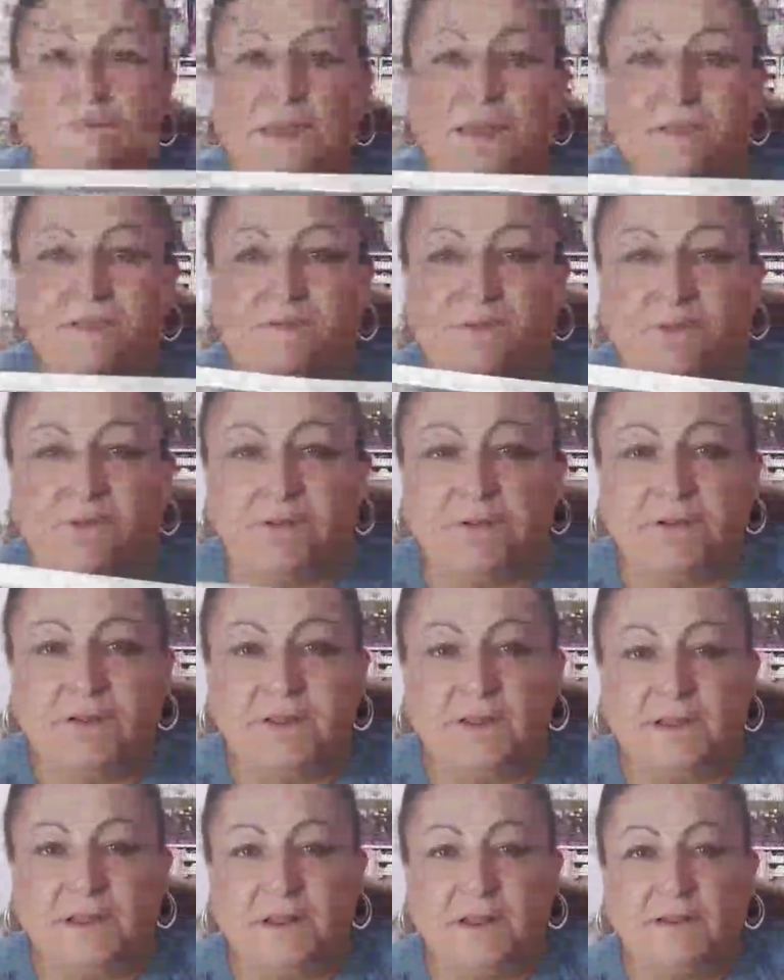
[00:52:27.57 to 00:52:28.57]
bells for
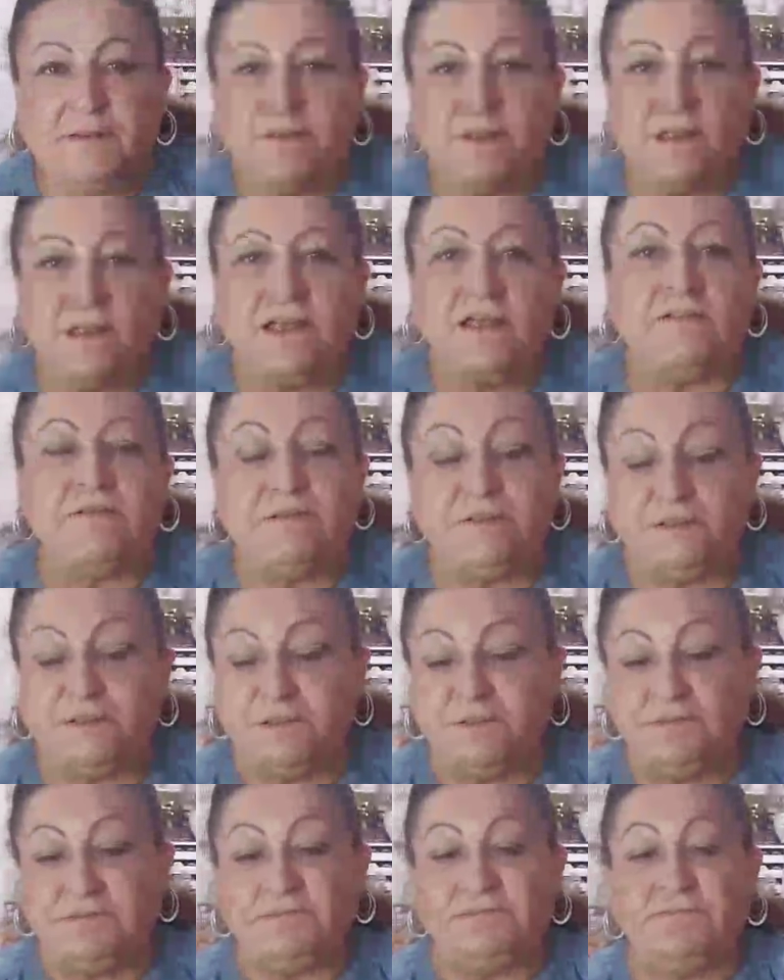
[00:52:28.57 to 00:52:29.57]
love, you
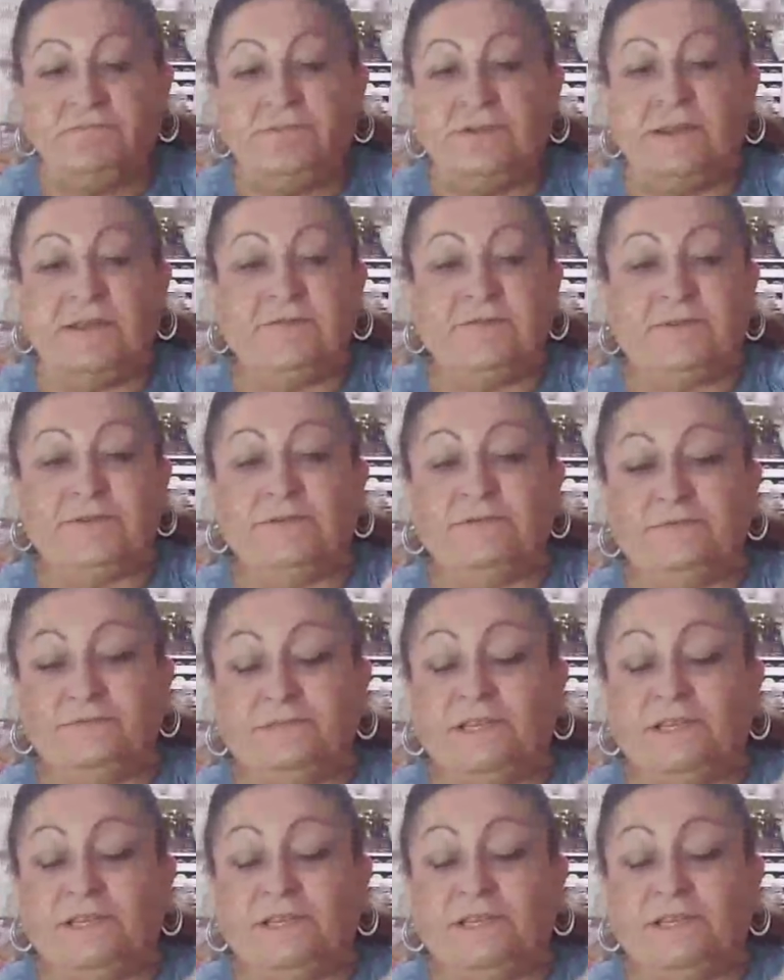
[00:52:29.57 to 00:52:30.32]
know? Whatever.